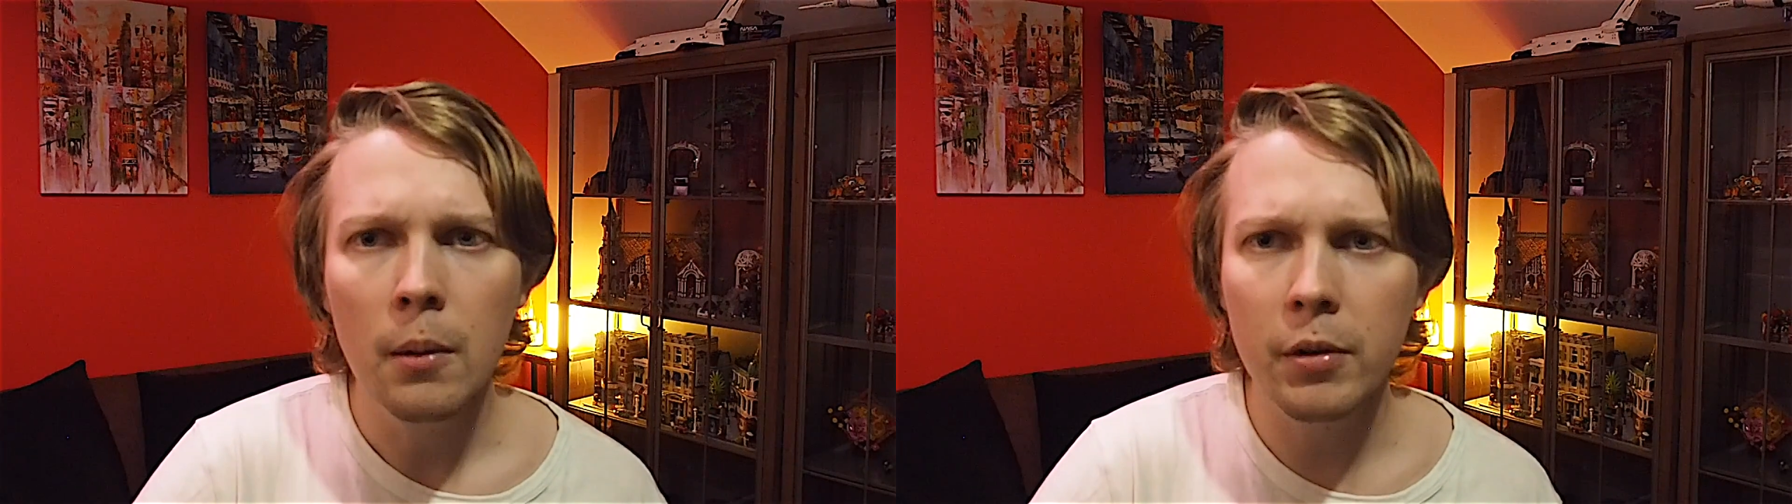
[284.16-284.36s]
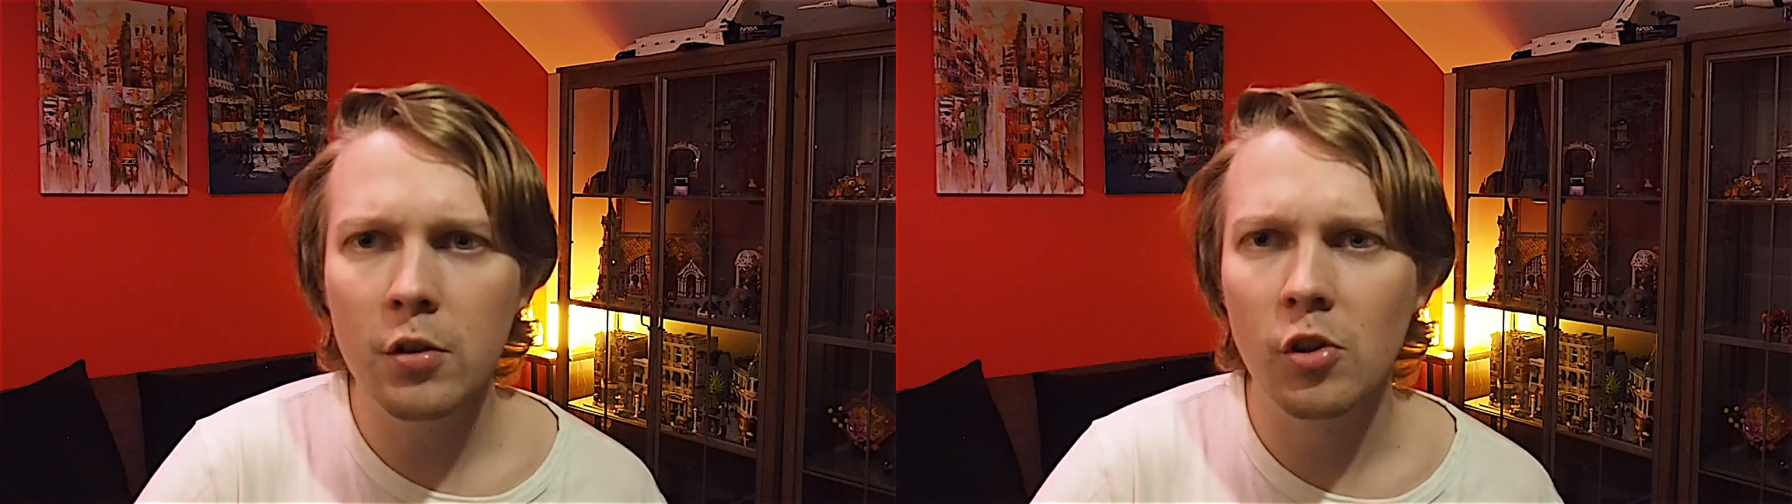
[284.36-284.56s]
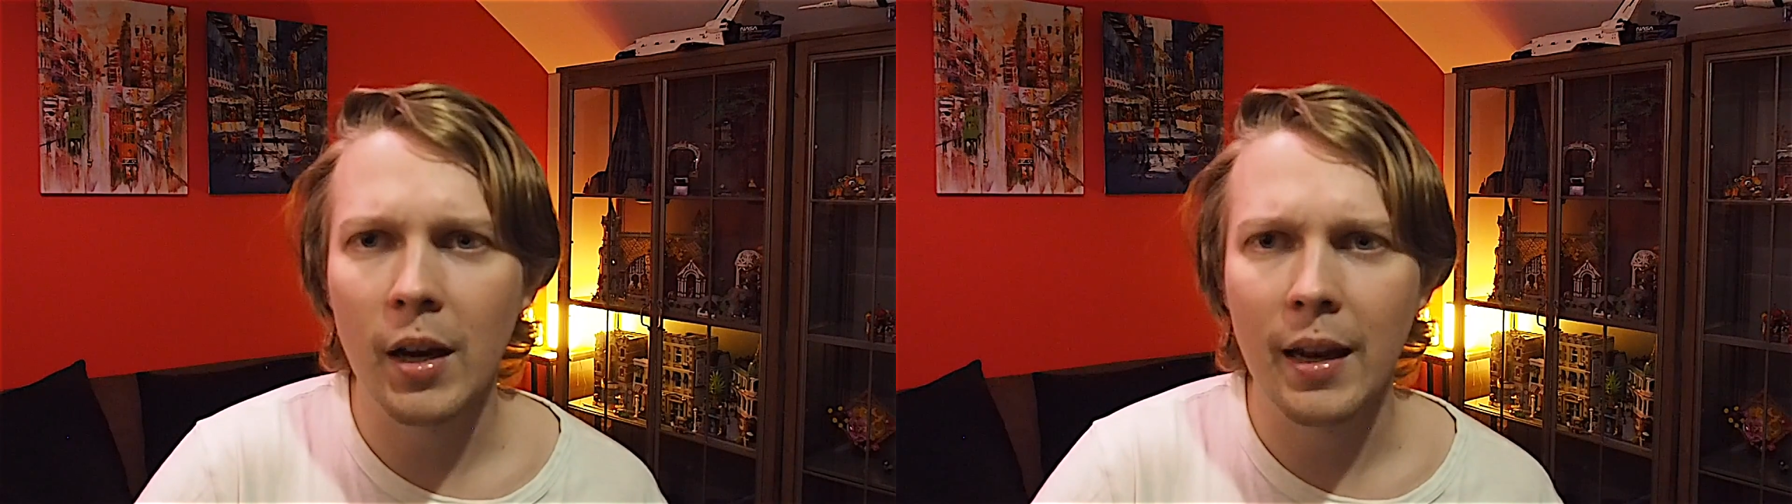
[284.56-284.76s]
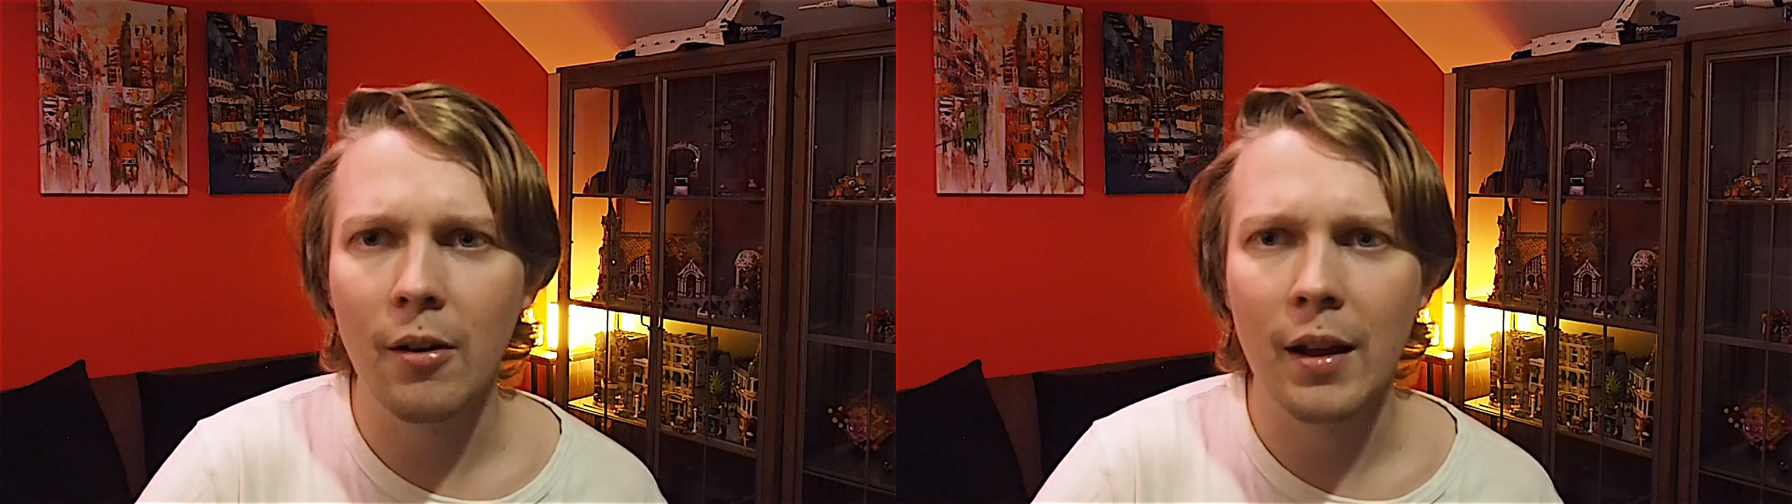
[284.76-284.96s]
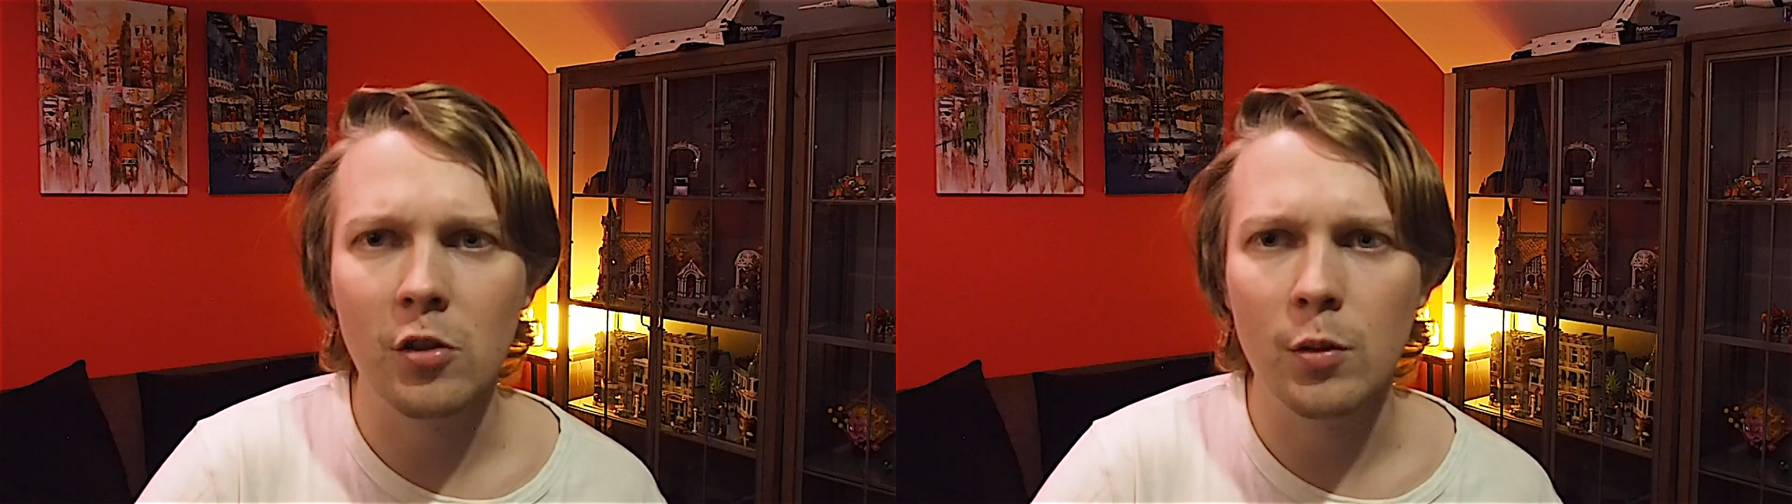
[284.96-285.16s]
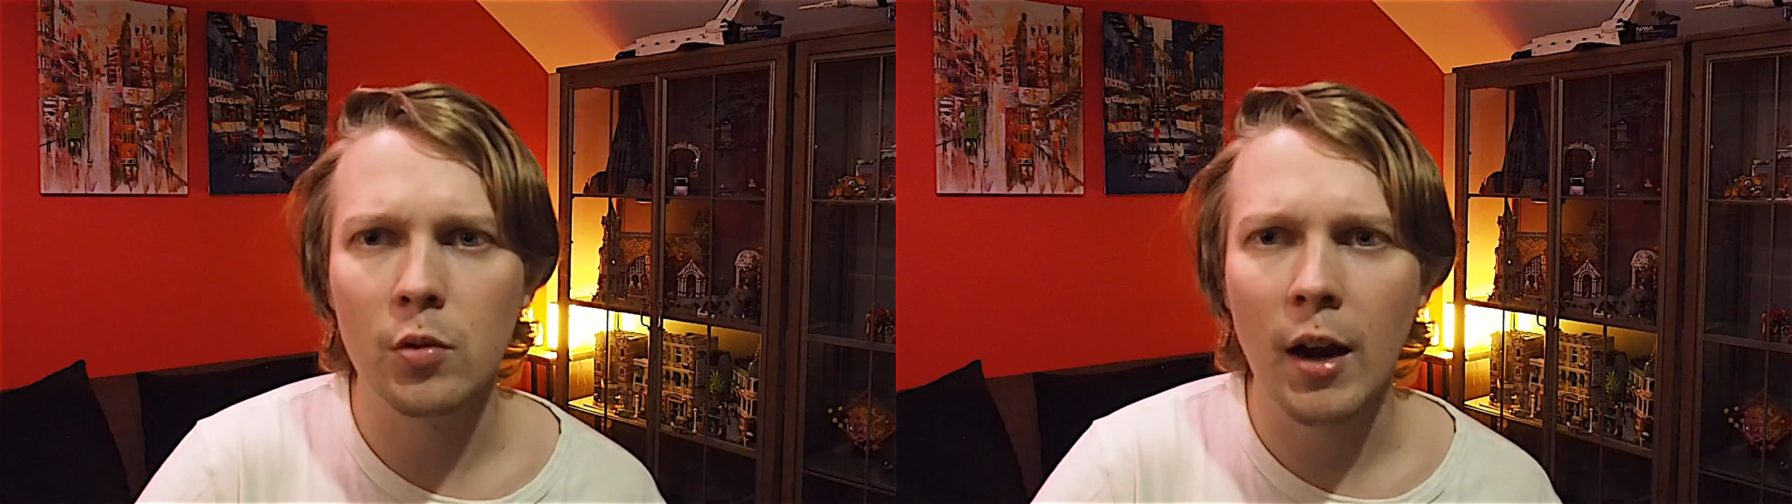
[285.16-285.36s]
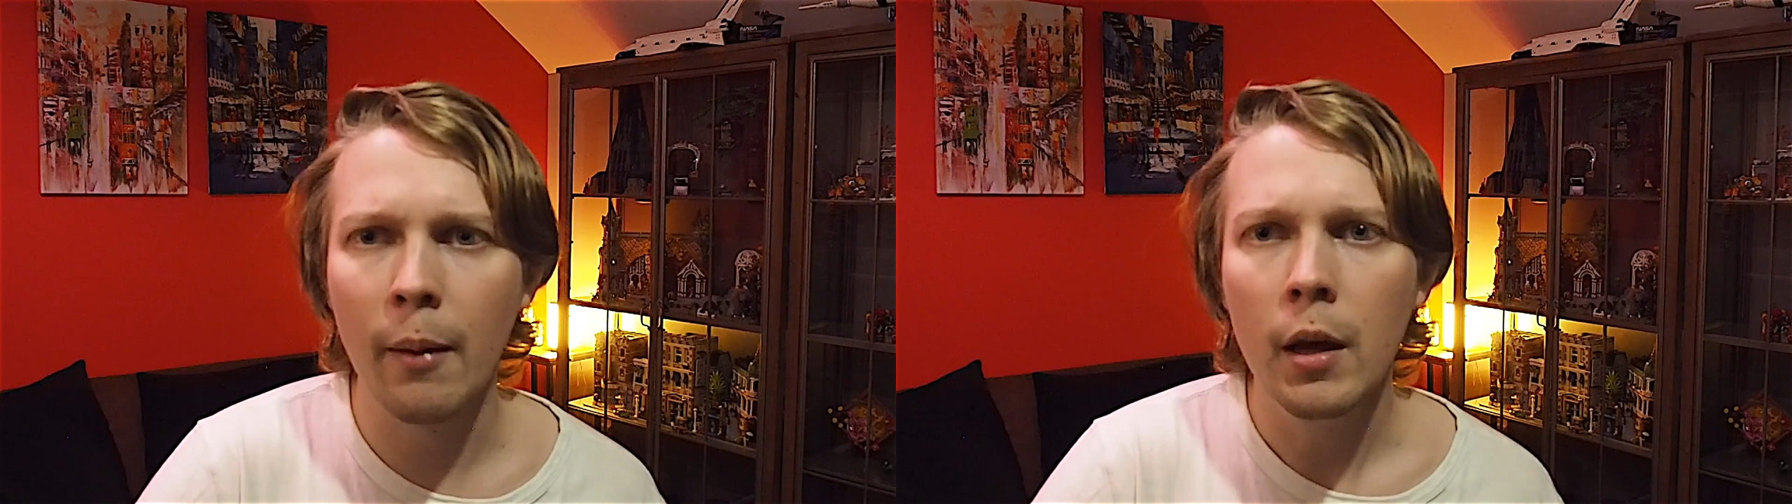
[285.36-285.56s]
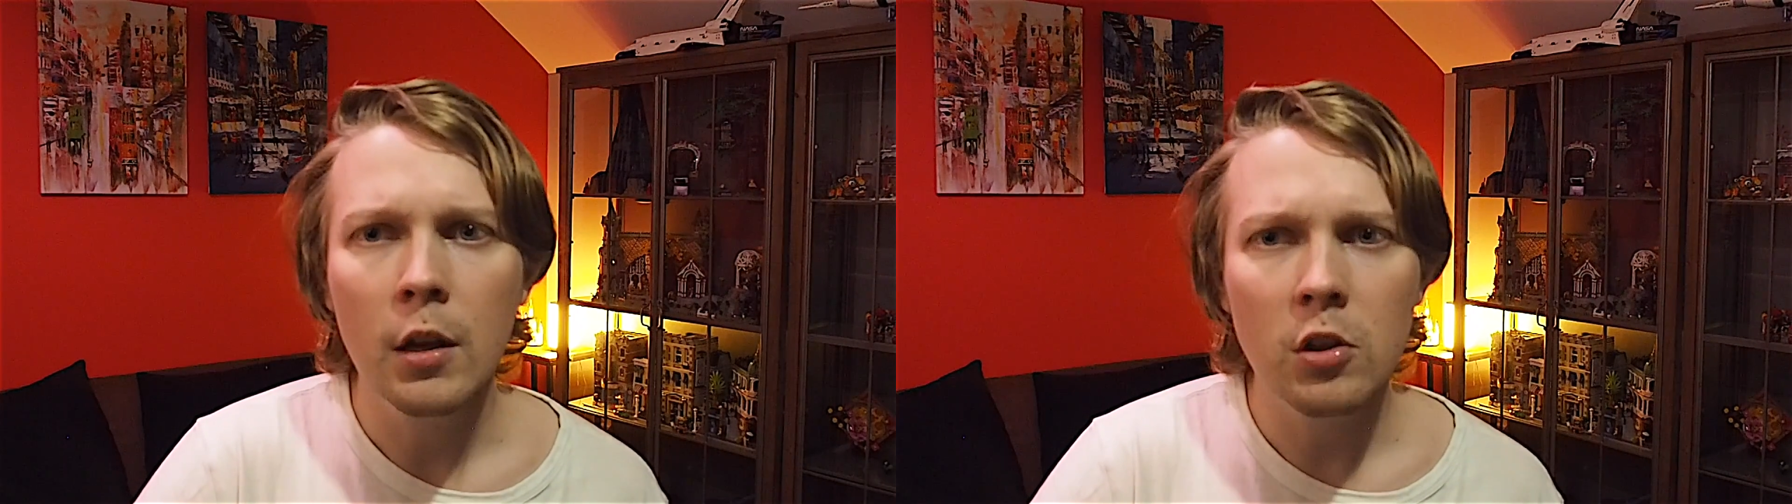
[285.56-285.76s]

please do check it out and subscribe